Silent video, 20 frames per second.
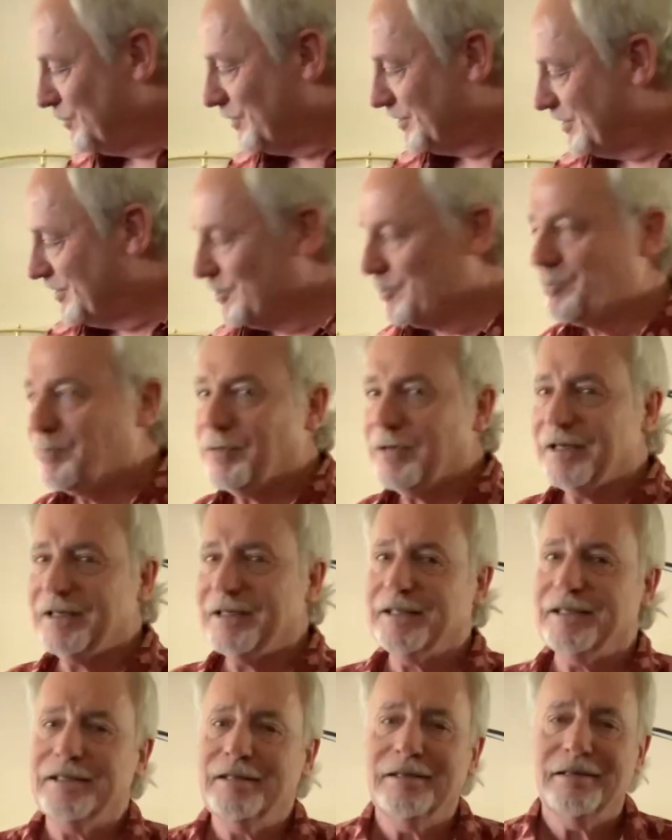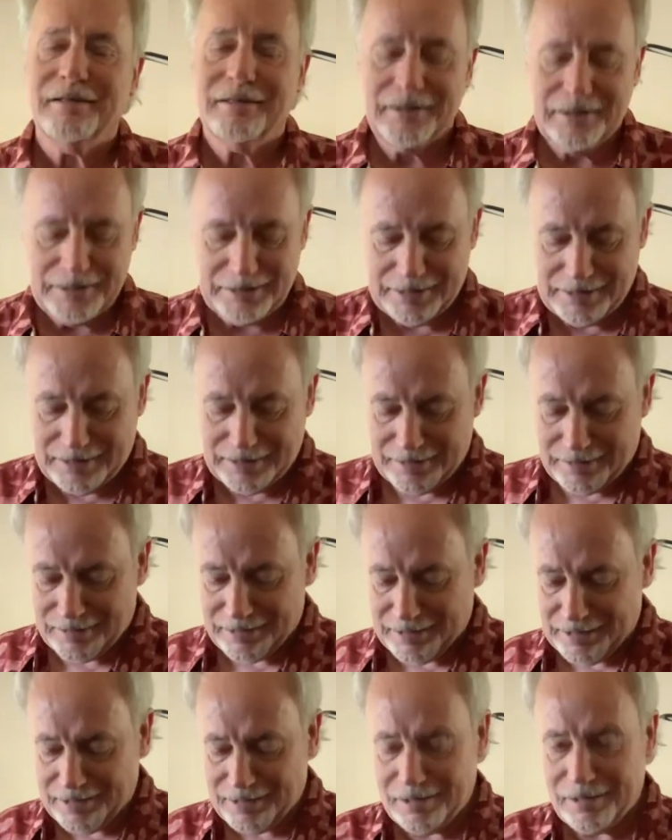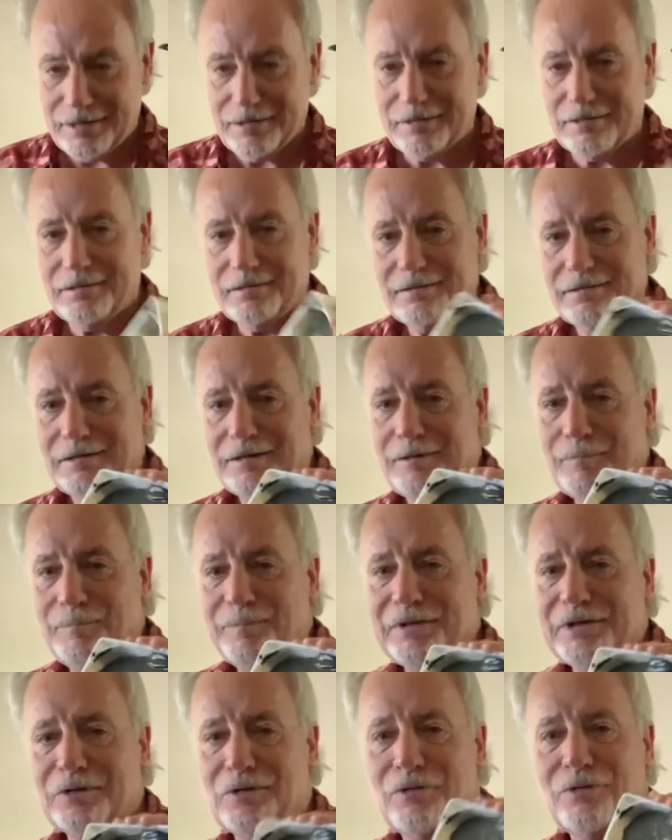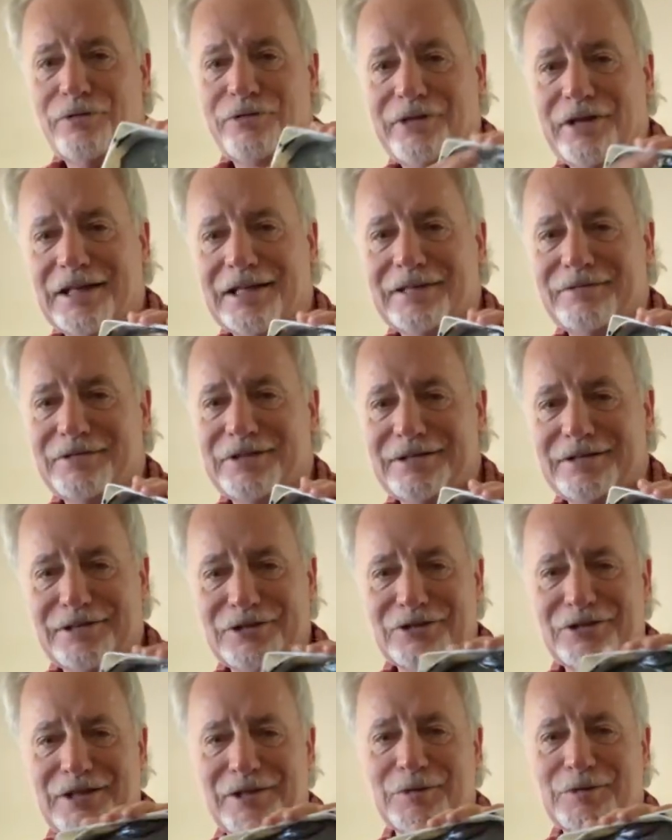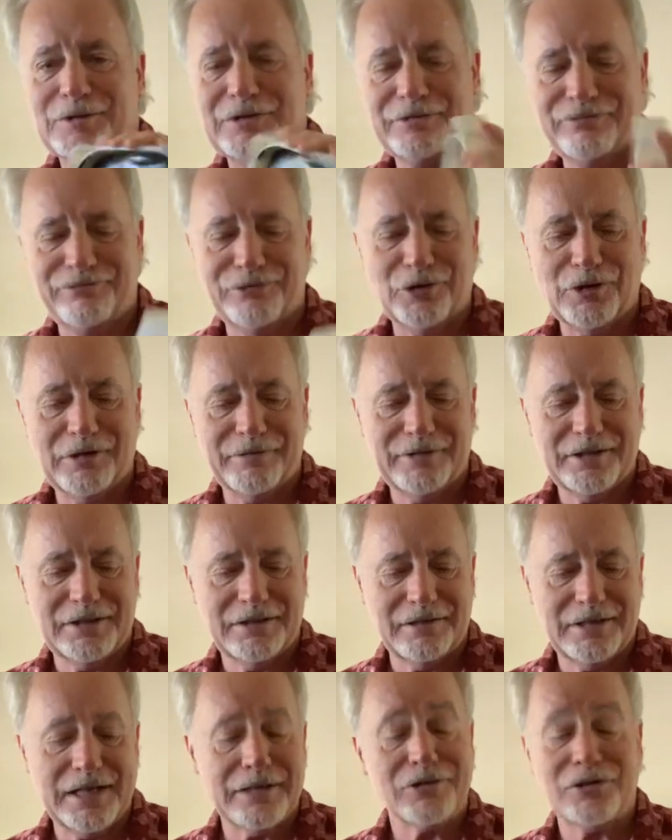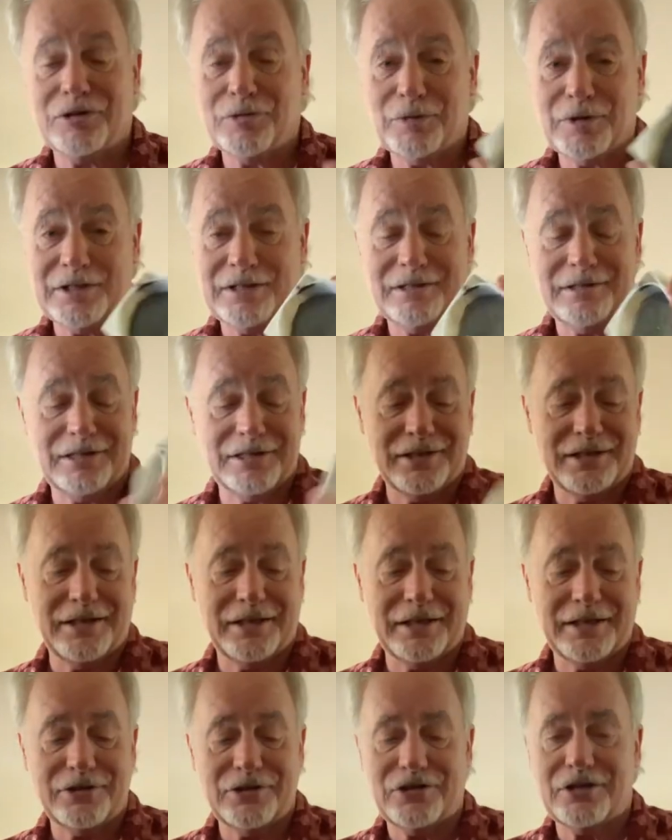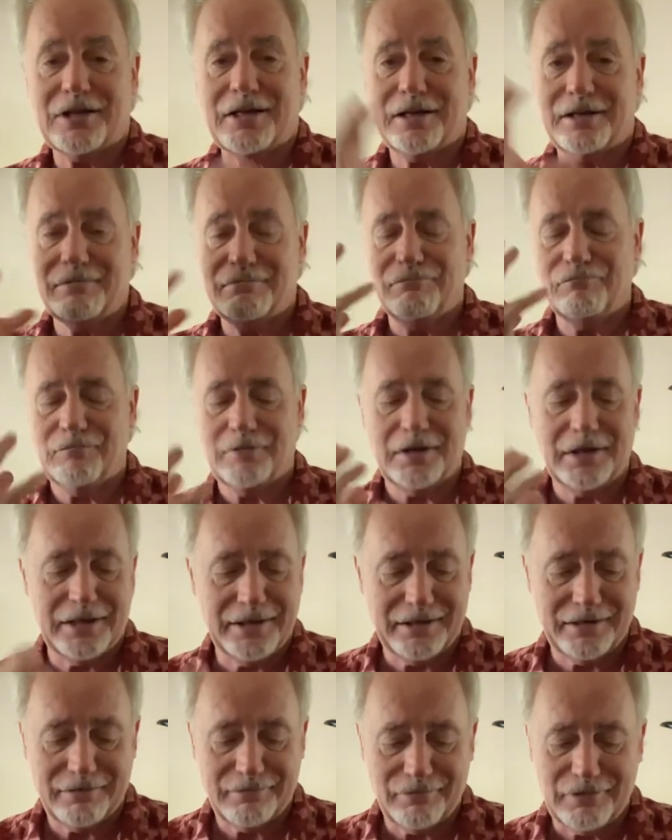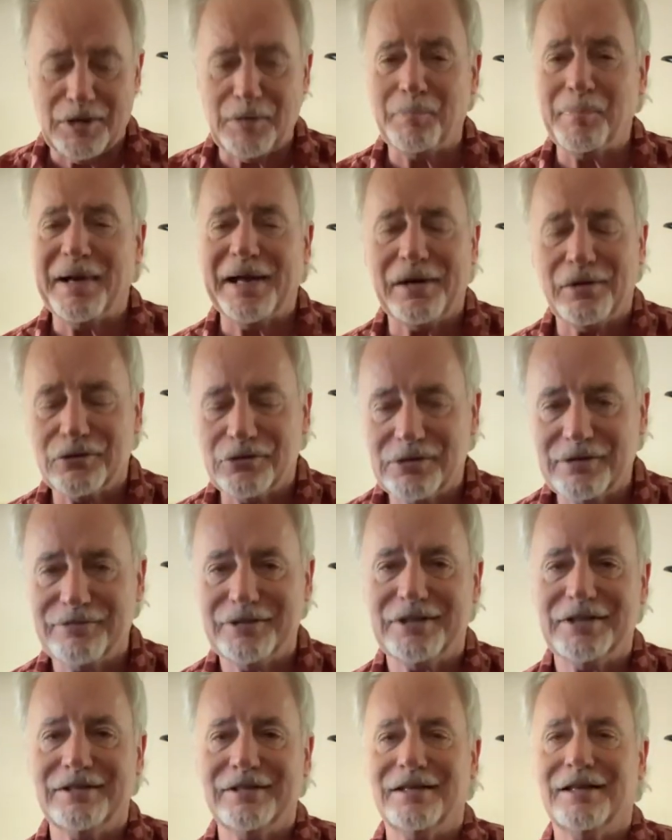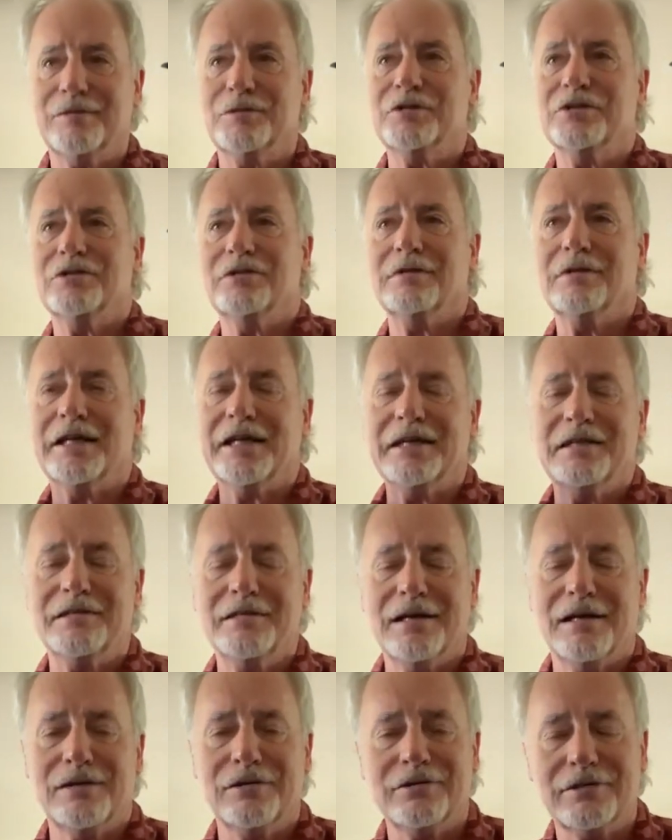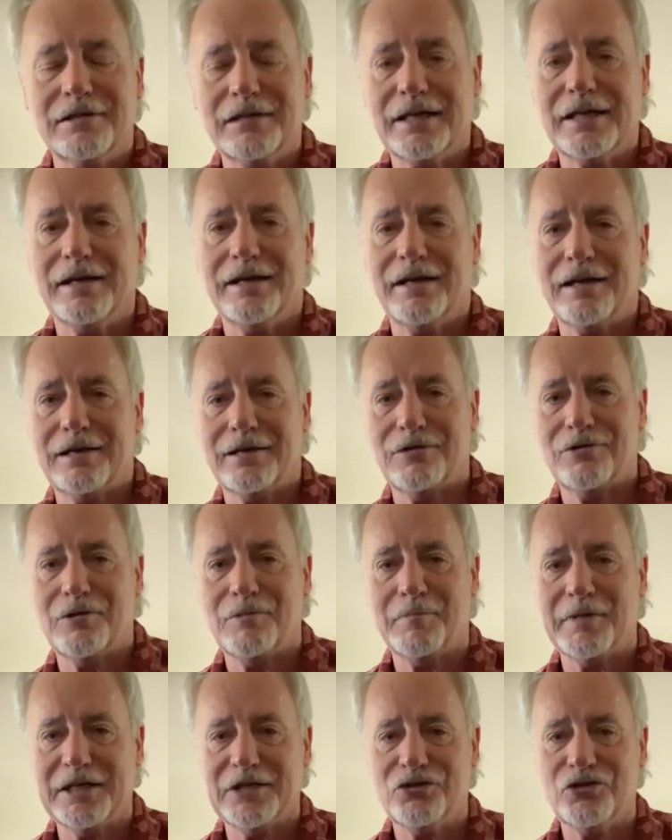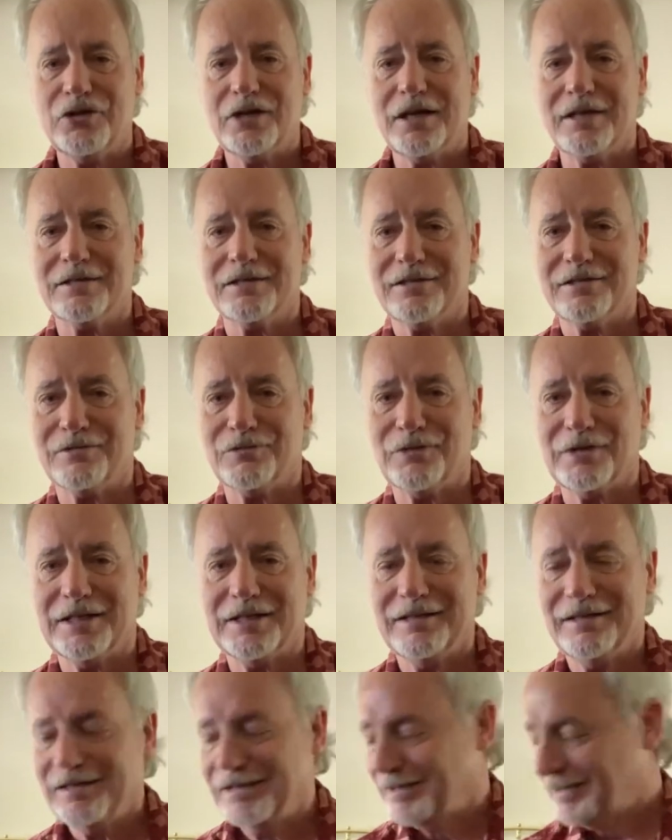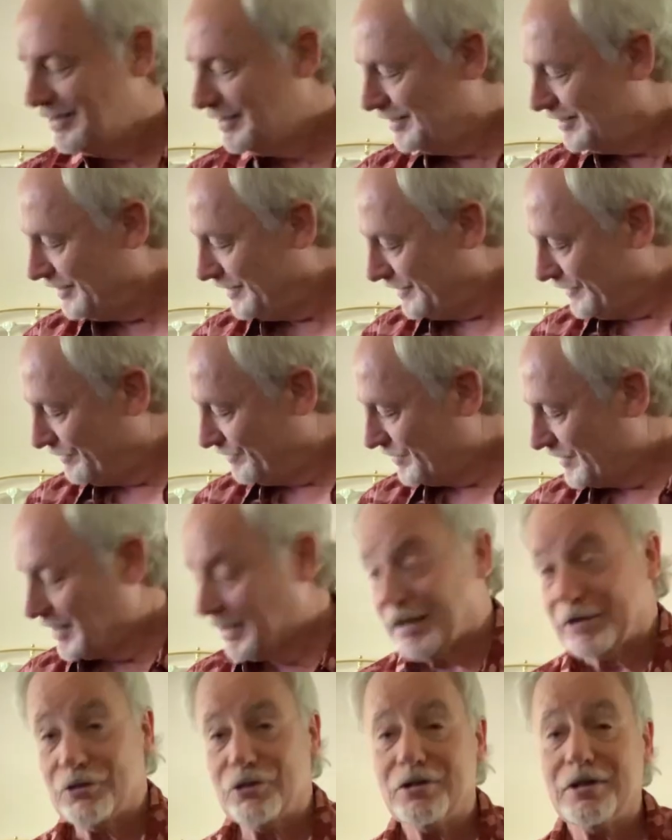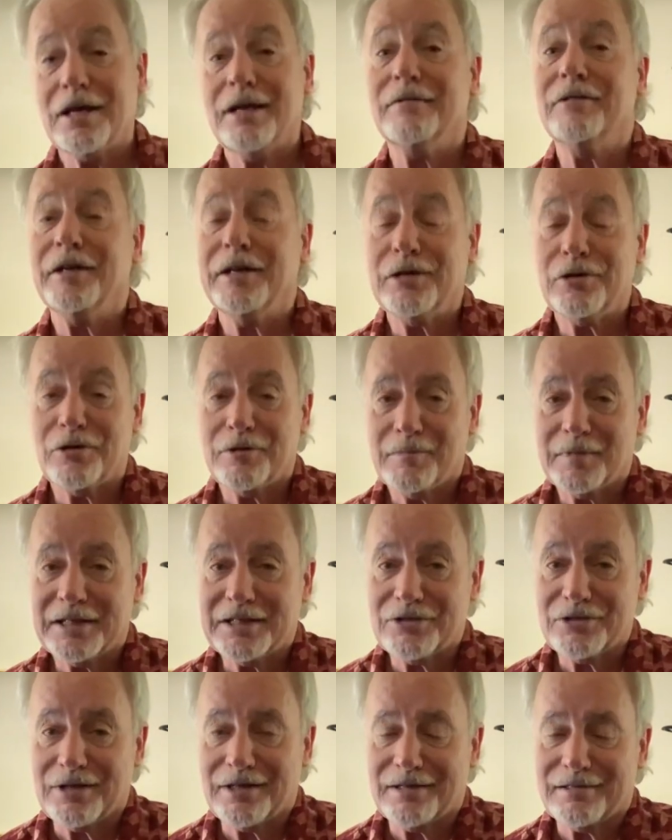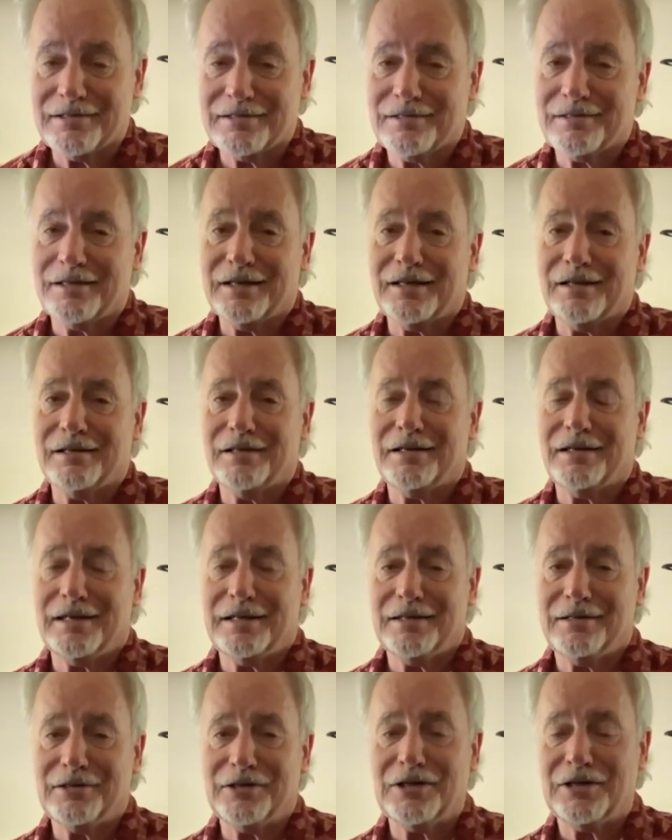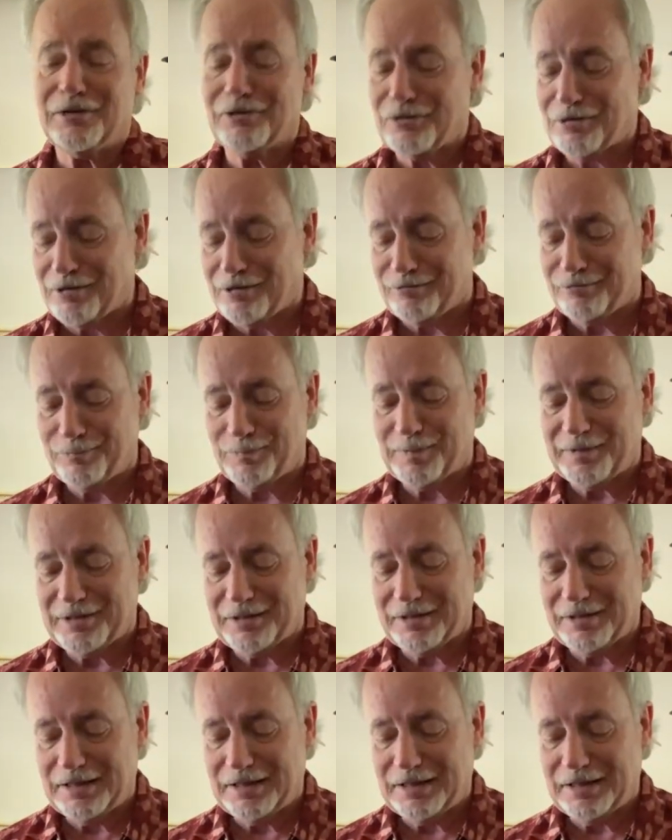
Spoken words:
with this putty and I had a big old thing of it. This thing was full of it. Actually, it wasn't this thing. I just had like a pound of it and I was laying down and I had it on my chest, right? I used to have hair on my chest and I had to cut it off, but